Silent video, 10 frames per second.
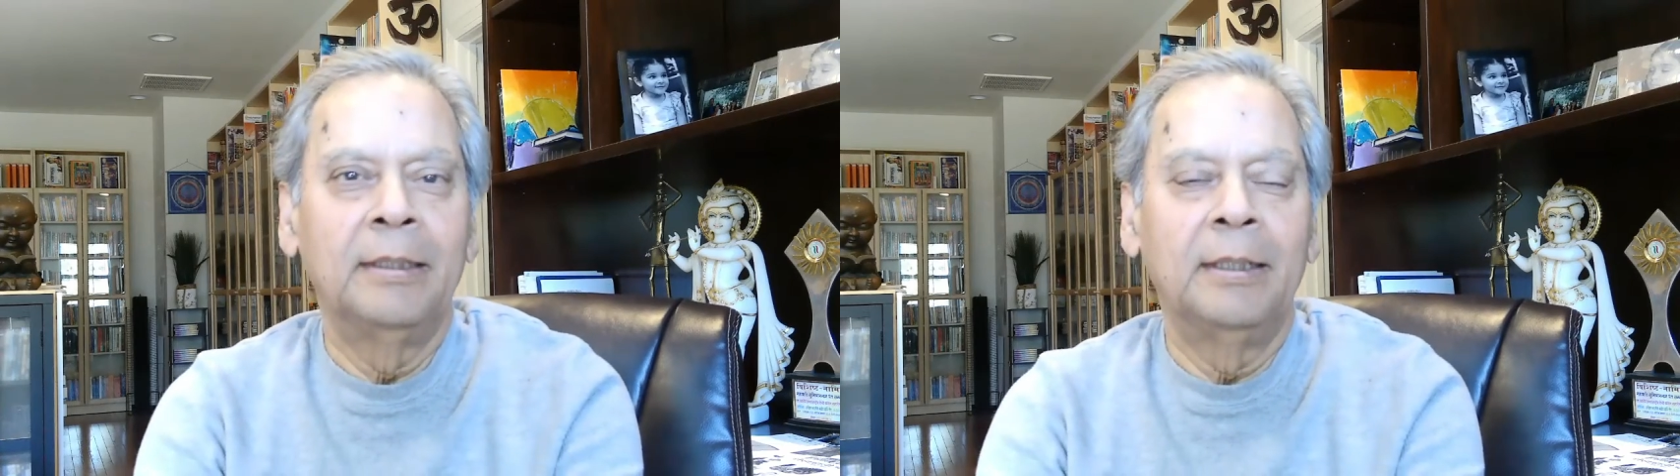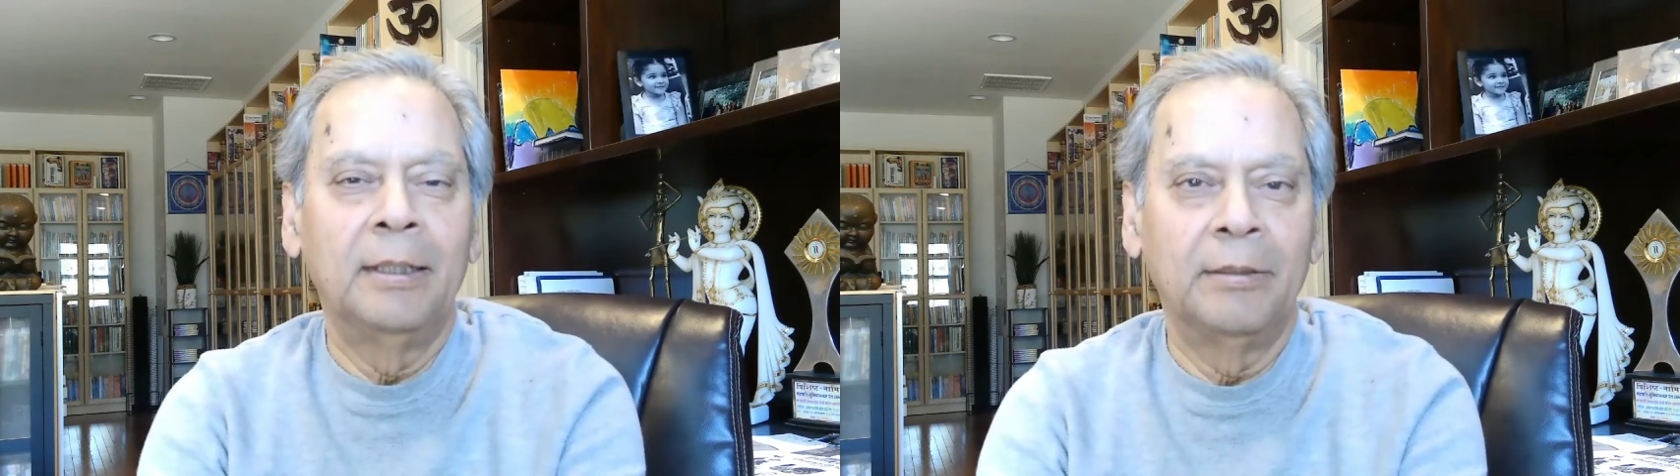
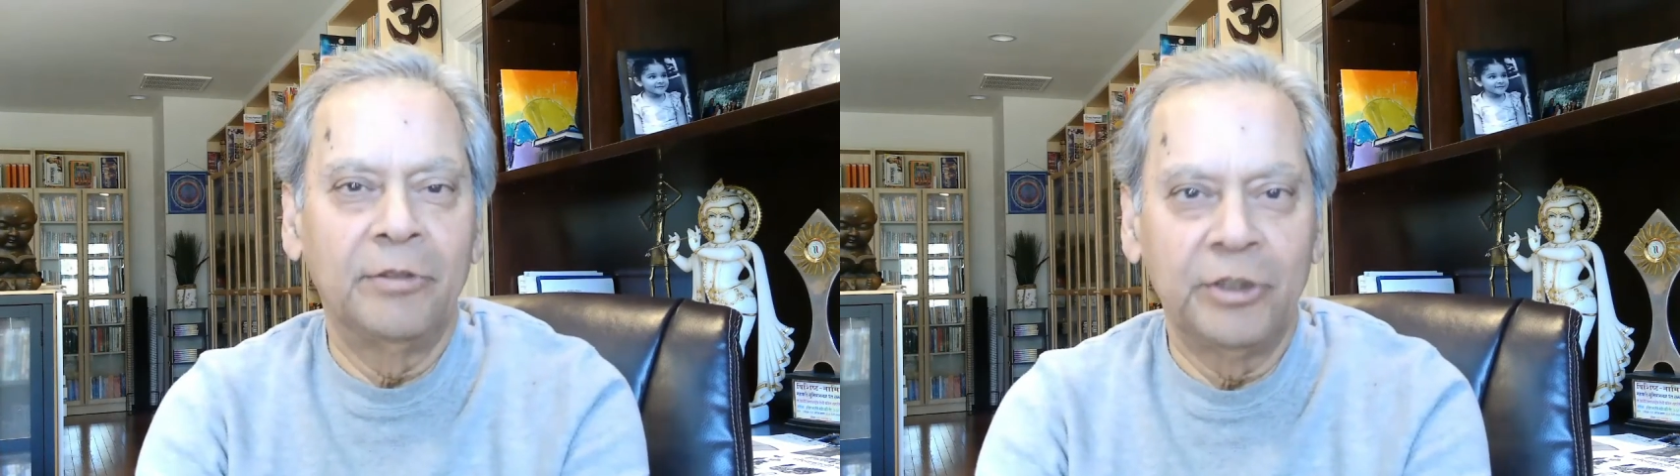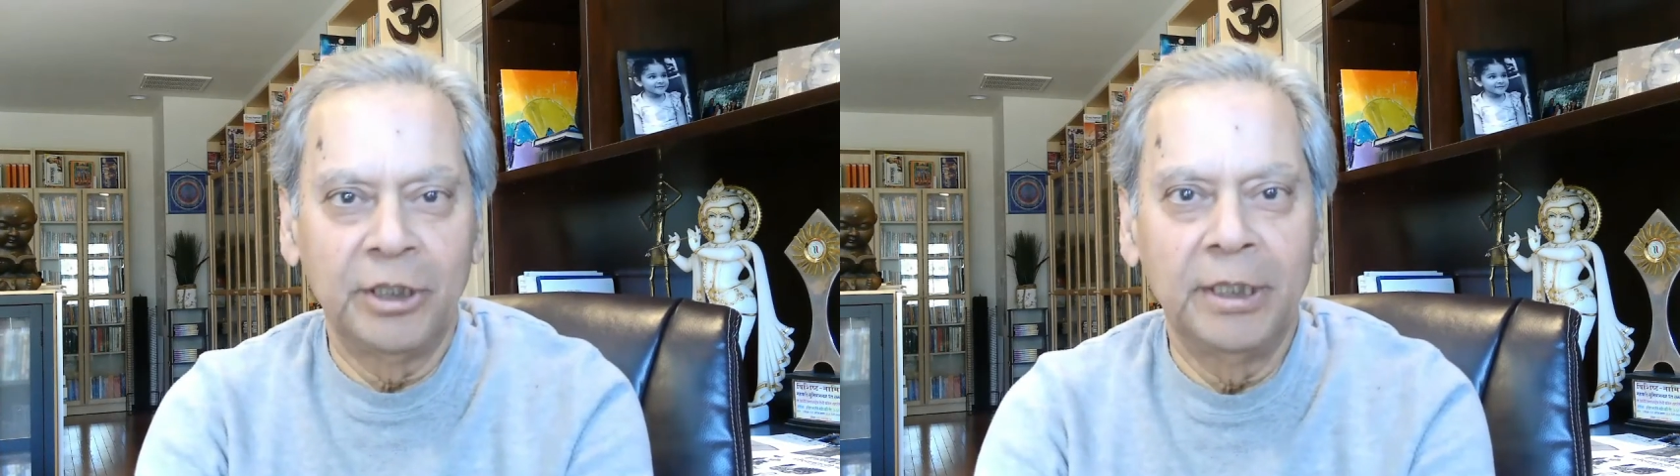in
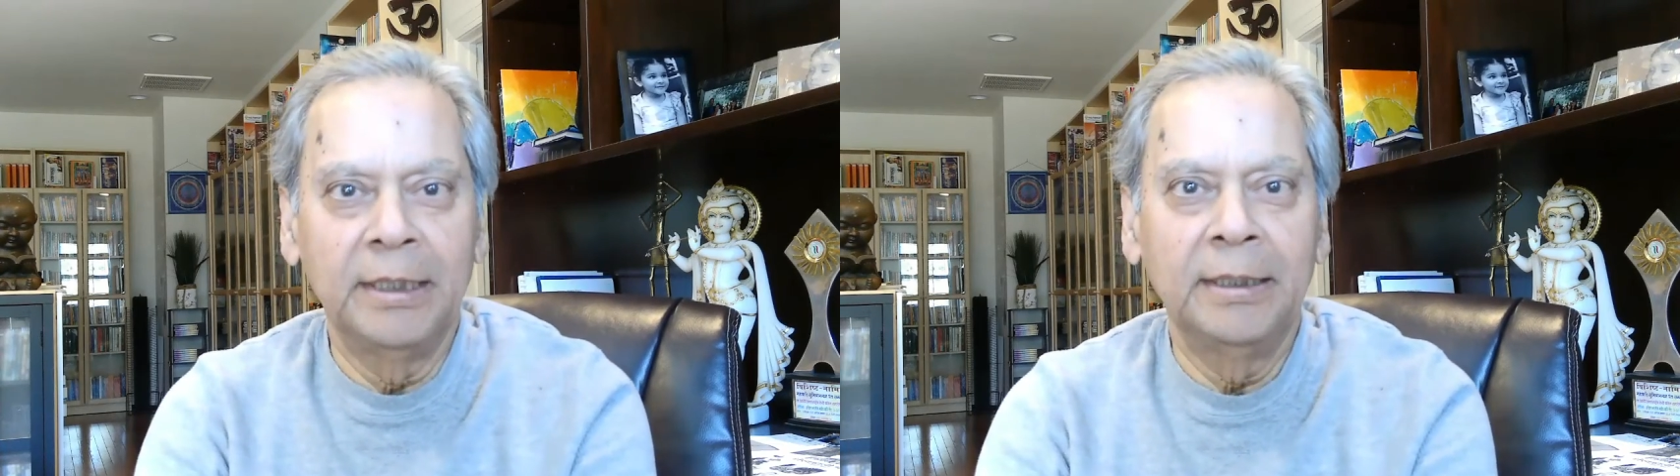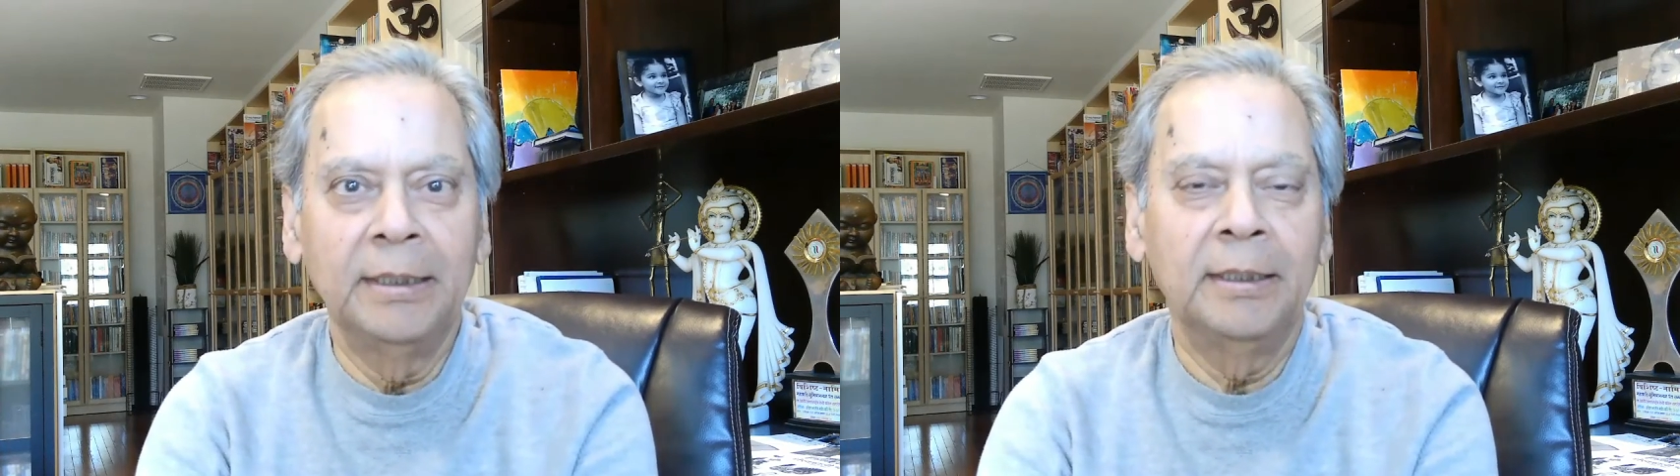our
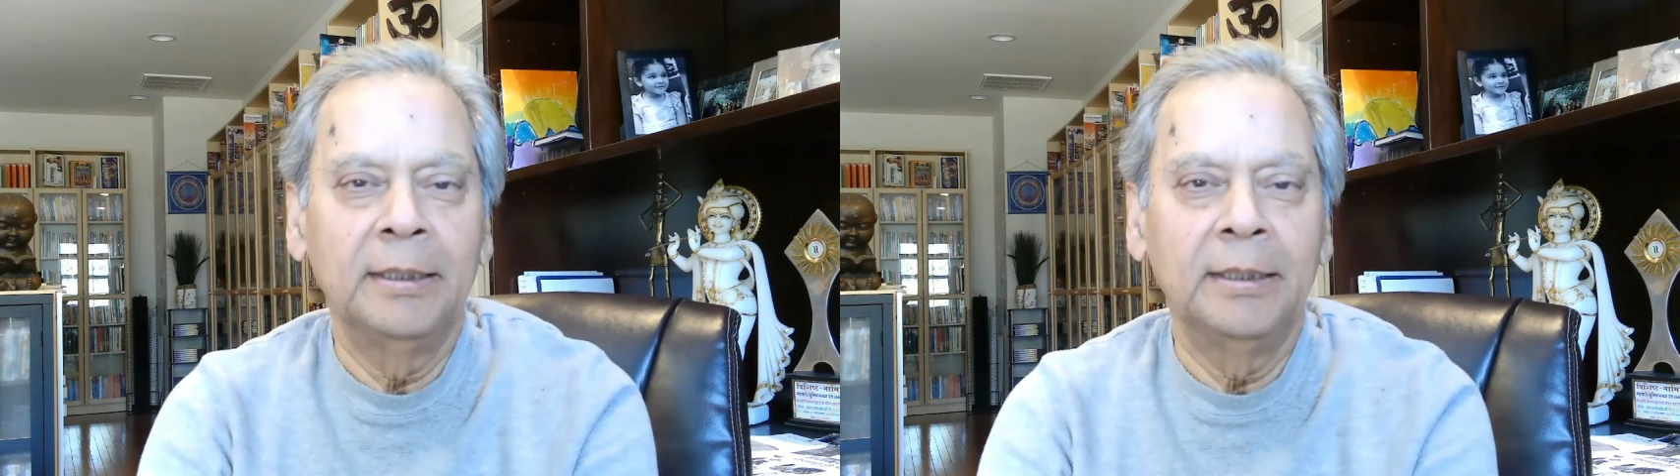journey